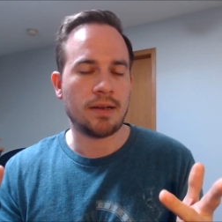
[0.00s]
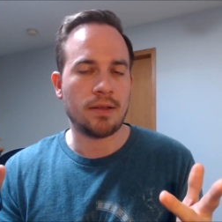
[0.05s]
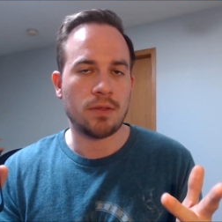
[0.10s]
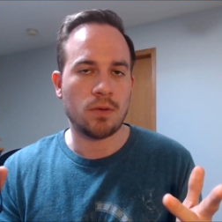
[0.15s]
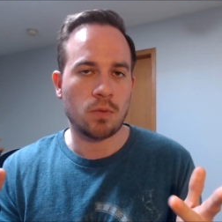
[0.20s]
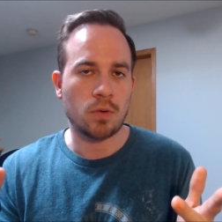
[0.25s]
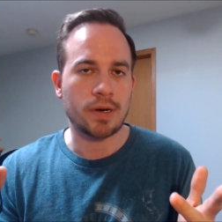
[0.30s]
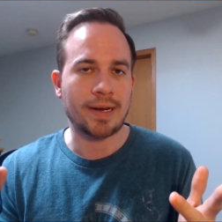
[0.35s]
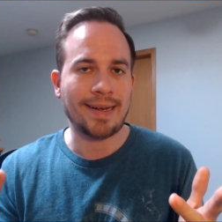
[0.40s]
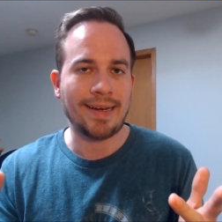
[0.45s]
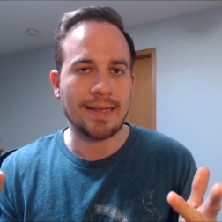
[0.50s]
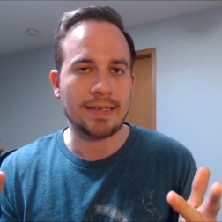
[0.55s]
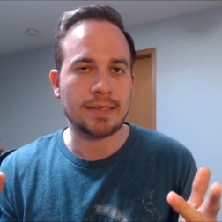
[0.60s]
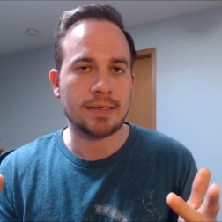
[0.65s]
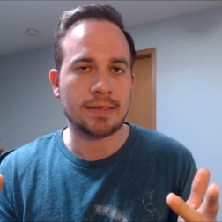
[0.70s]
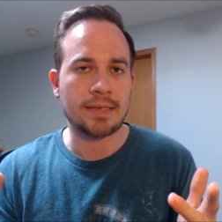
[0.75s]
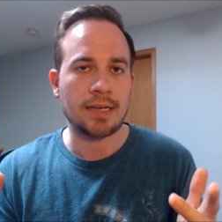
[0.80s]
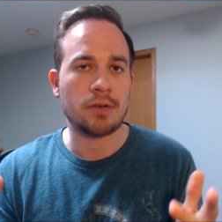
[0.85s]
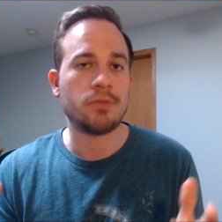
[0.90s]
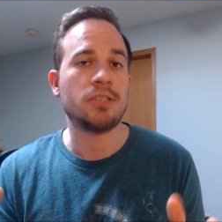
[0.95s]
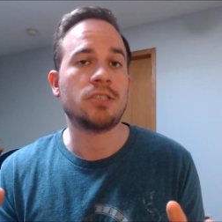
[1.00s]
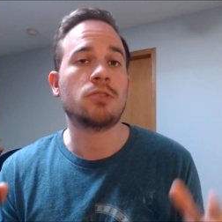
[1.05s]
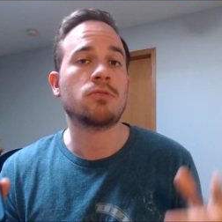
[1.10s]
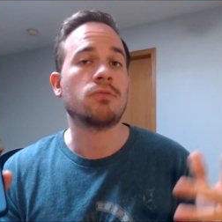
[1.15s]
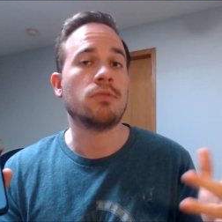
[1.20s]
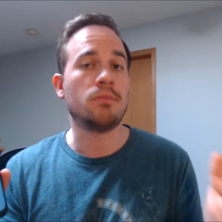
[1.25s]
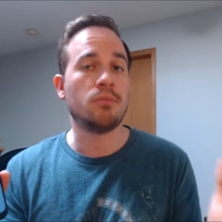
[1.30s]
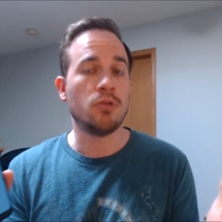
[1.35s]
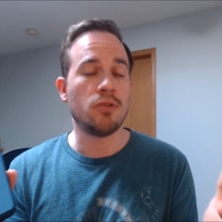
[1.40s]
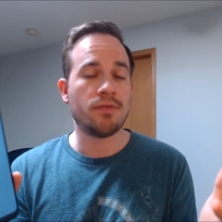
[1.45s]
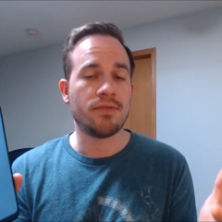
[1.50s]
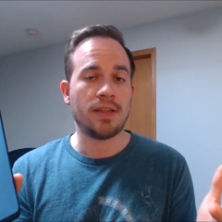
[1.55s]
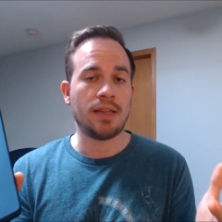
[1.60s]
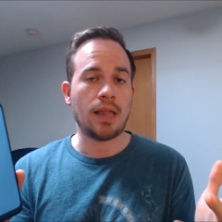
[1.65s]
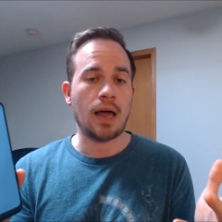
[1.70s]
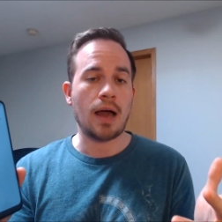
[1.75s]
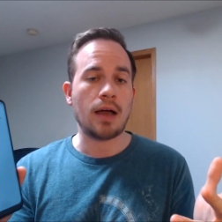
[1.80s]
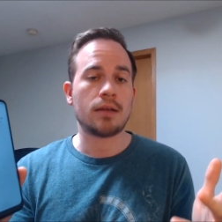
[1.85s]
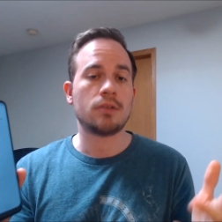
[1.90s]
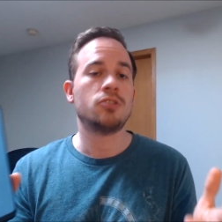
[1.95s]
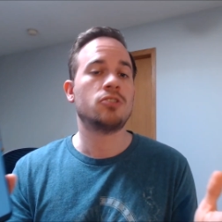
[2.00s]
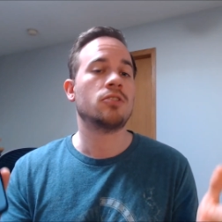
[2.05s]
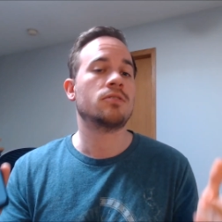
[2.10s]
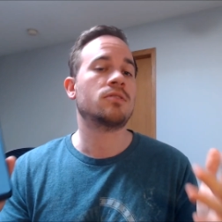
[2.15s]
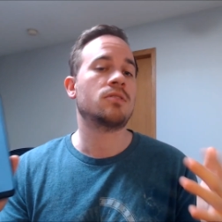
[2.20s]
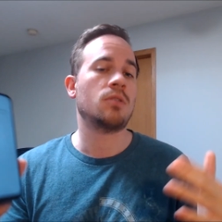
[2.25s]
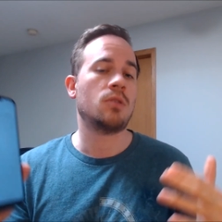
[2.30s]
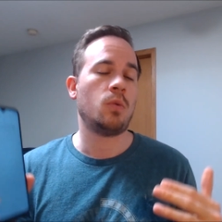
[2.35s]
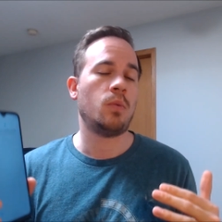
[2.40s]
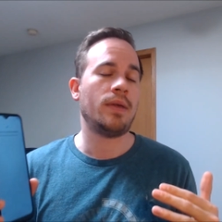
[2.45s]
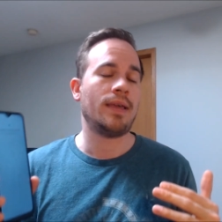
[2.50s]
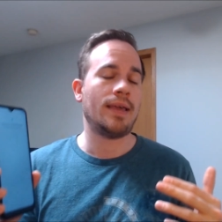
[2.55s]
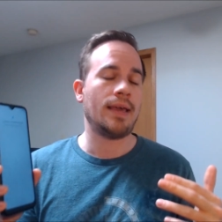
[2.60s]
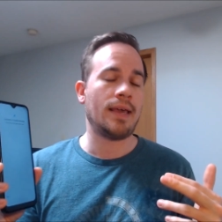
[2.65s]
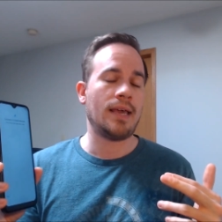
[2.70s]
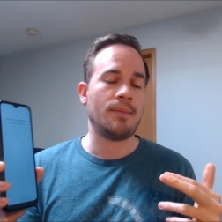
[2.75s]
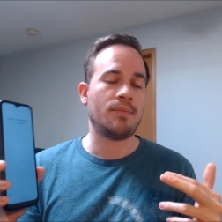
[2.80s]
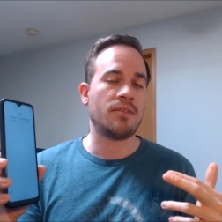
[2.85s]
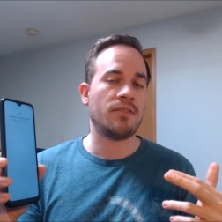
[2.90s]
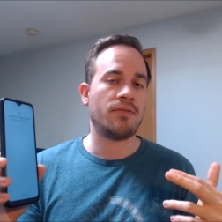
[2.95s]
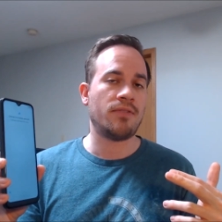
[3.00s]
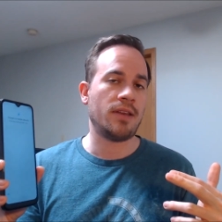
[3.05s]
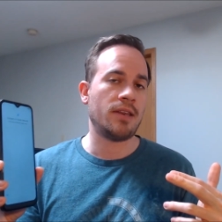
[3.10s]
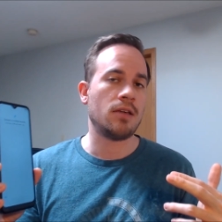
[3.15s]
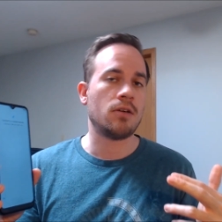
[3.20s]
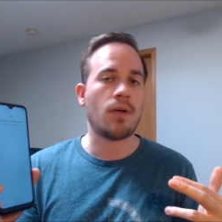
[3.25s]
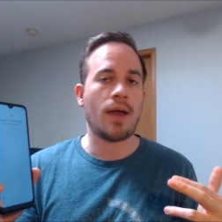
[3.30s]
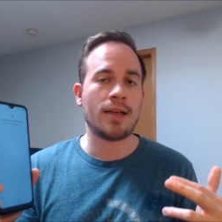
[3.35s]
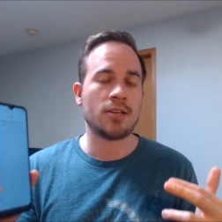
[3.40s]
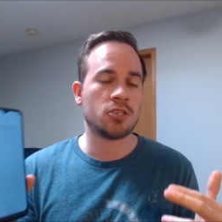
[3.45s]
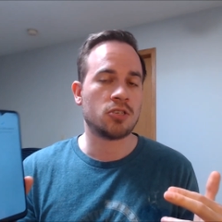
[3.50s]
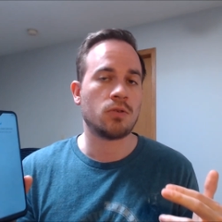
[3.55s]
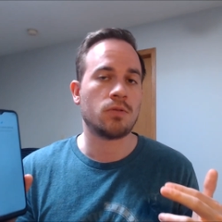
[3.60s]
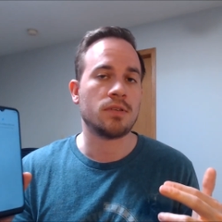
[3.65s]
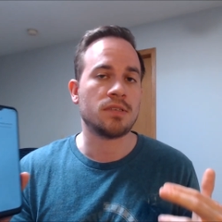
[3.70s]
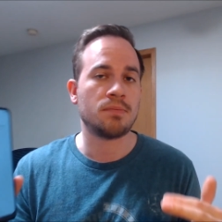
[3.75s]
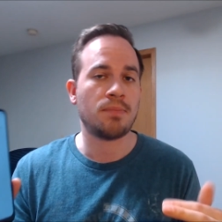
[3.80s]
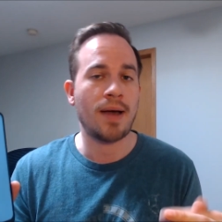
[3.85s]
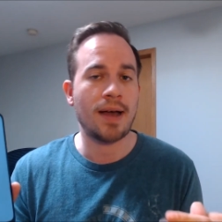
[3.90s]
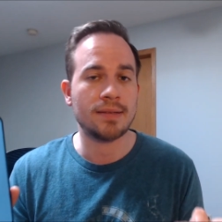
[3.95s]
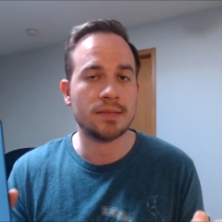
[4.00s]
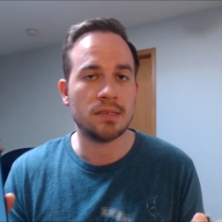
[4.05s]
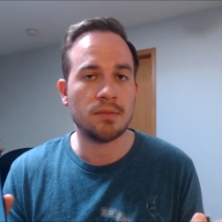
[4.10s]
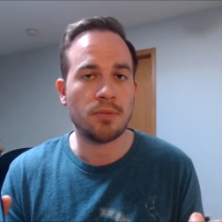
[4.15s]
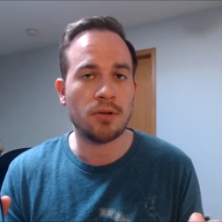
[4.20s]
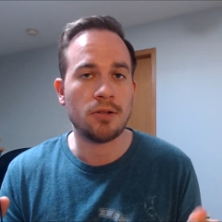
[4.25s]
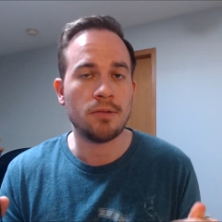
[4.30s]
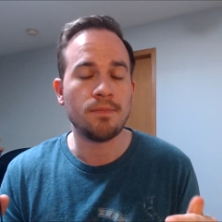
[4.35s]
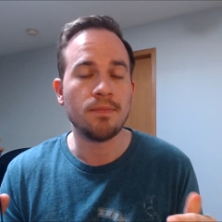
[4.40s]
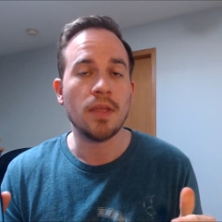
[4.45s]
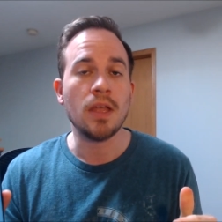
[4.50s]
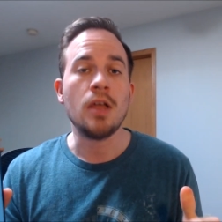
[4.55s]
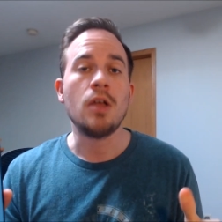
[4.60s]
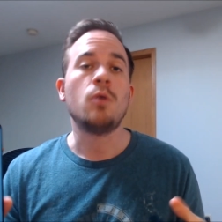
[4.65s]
of the work necessary to remove the lock just so that we can keep the video as short as possible.